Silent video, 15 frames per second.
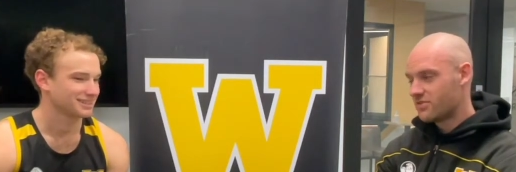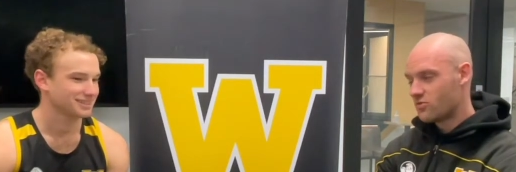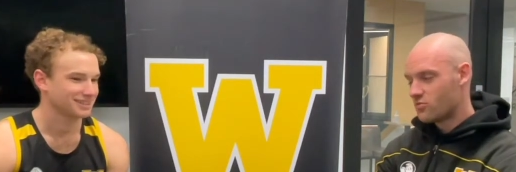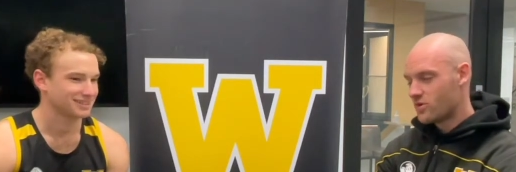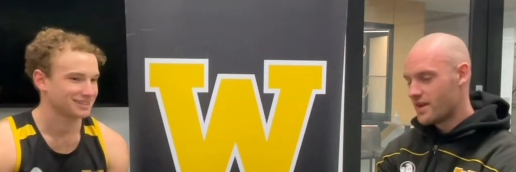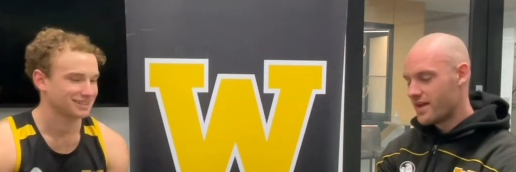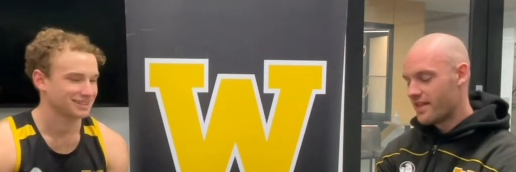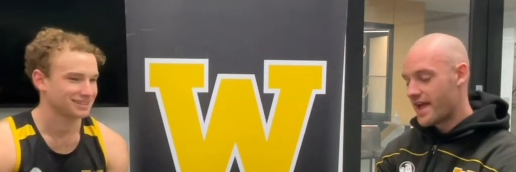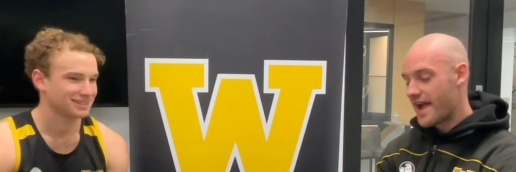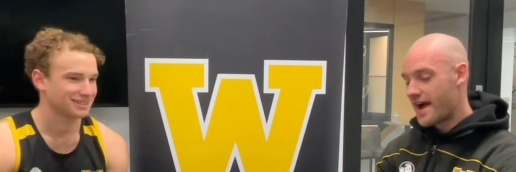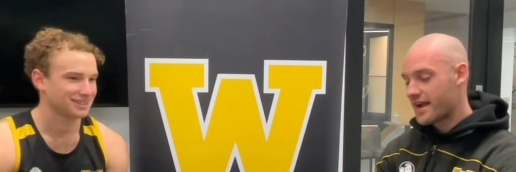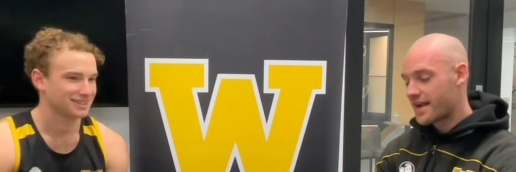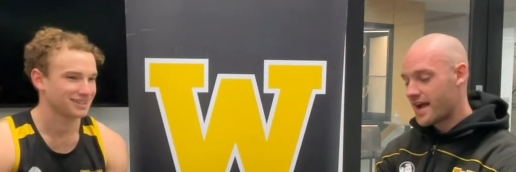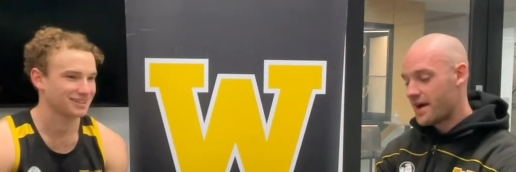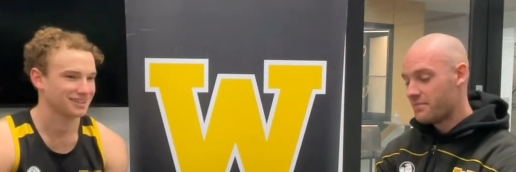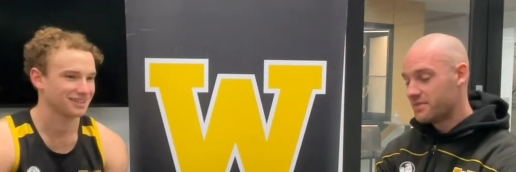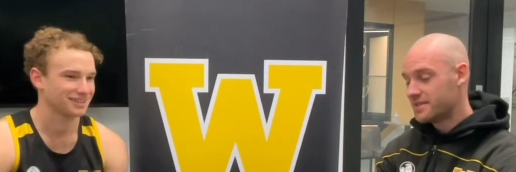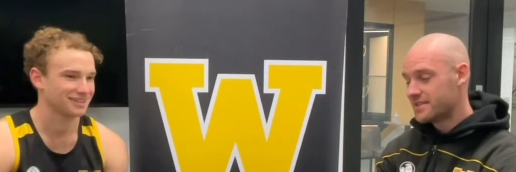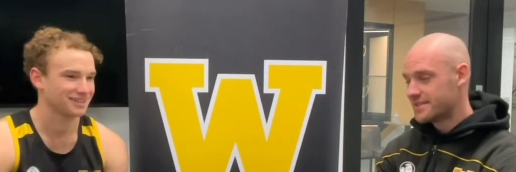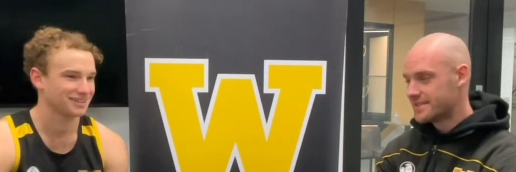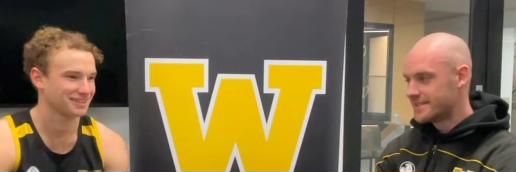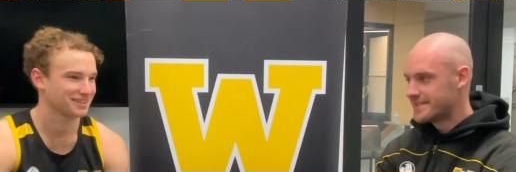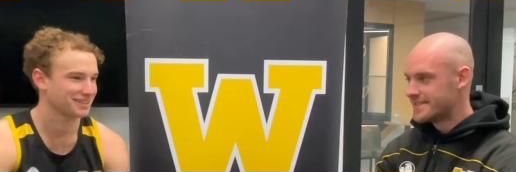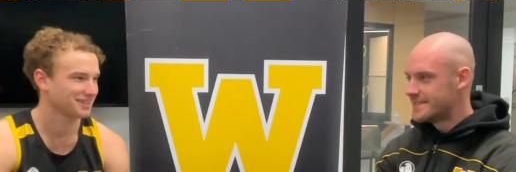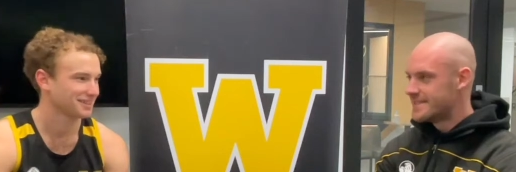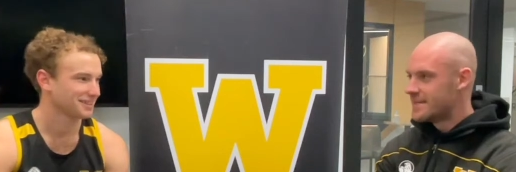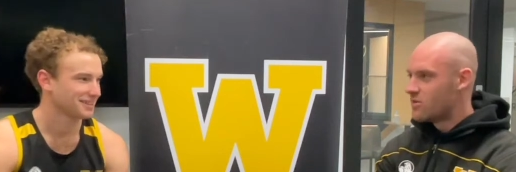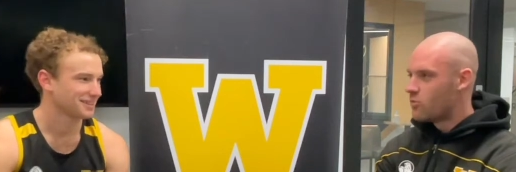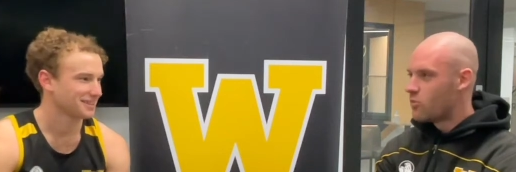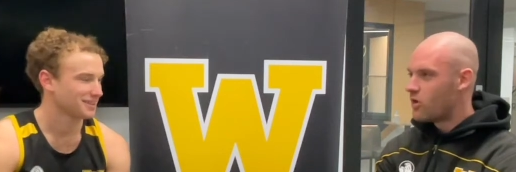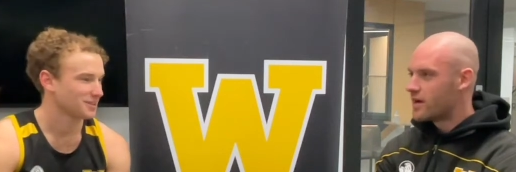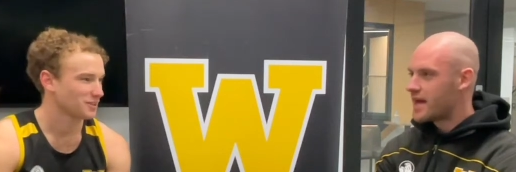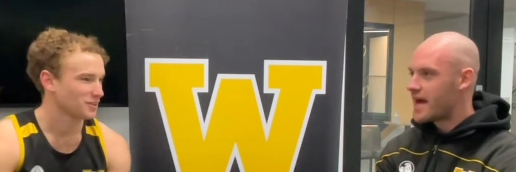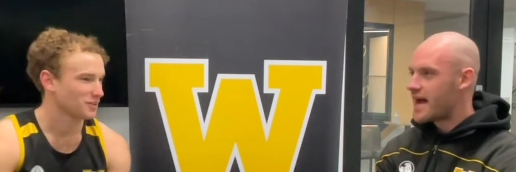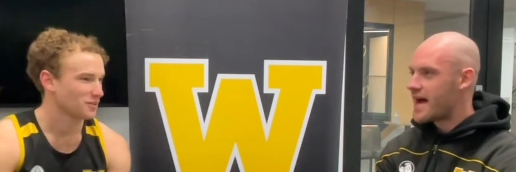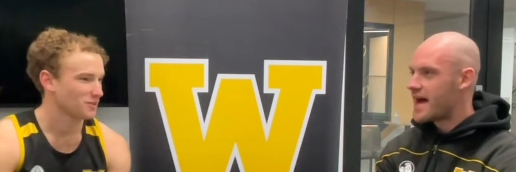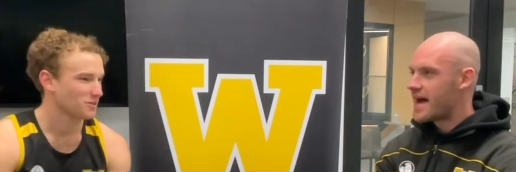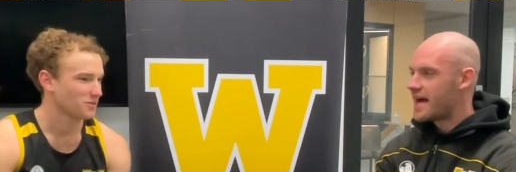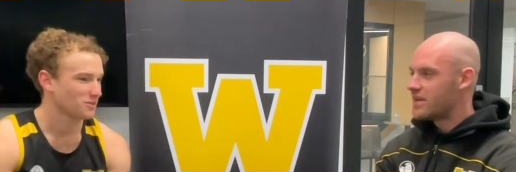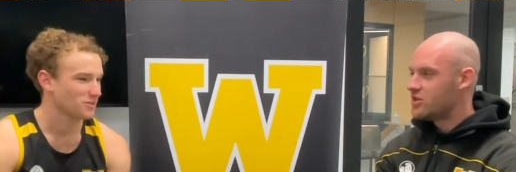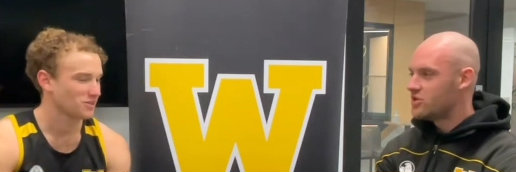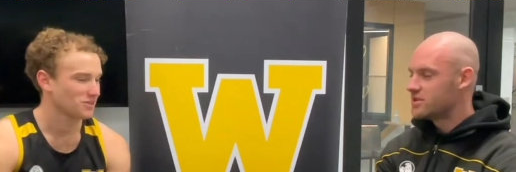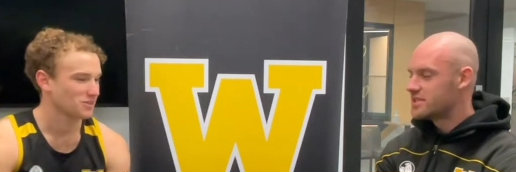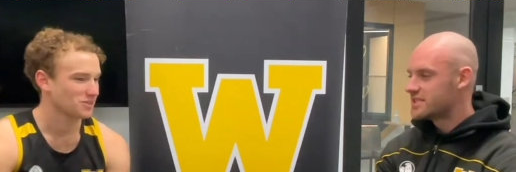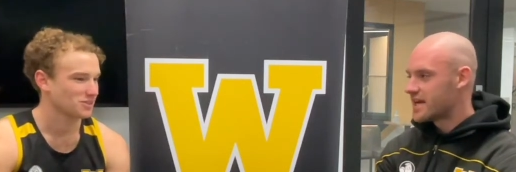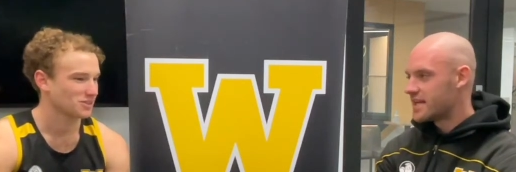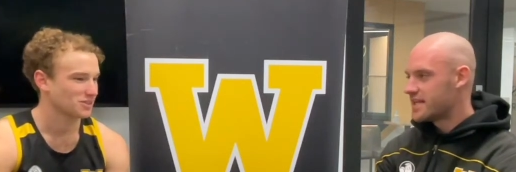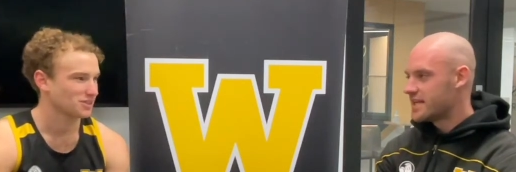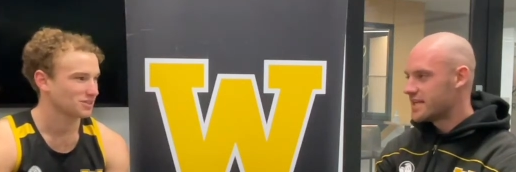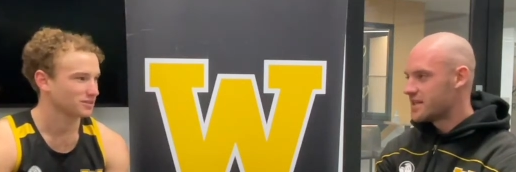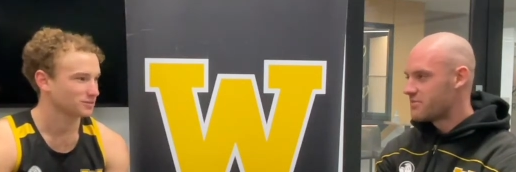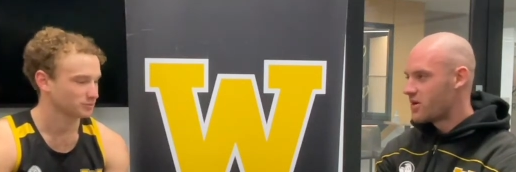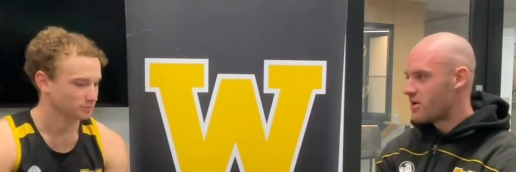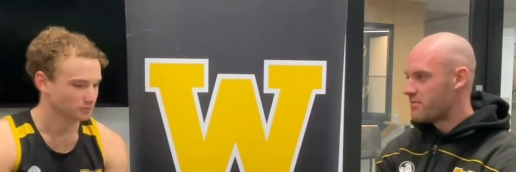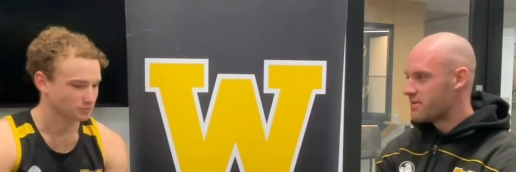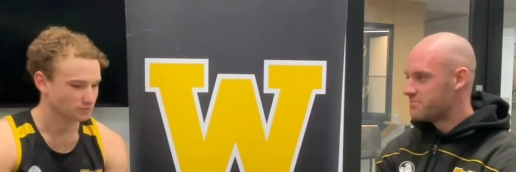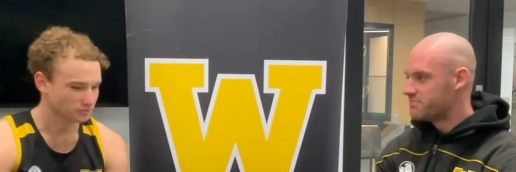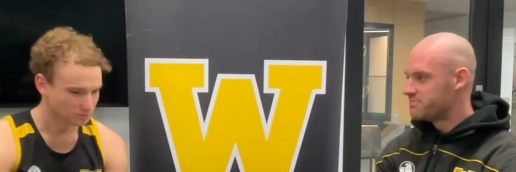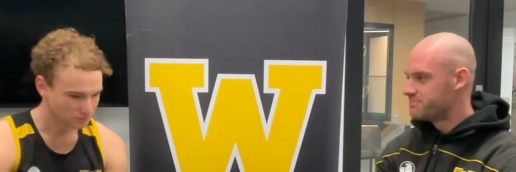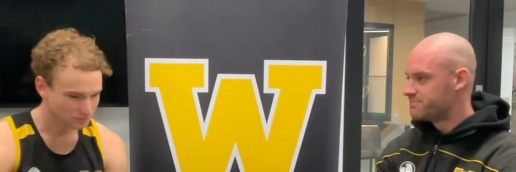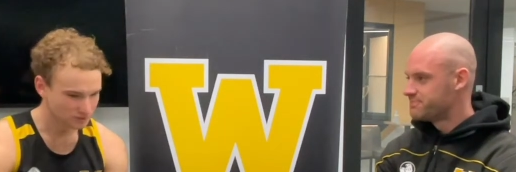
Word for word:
Speaker 1: real outcomes. What uh, are you studying at the moment?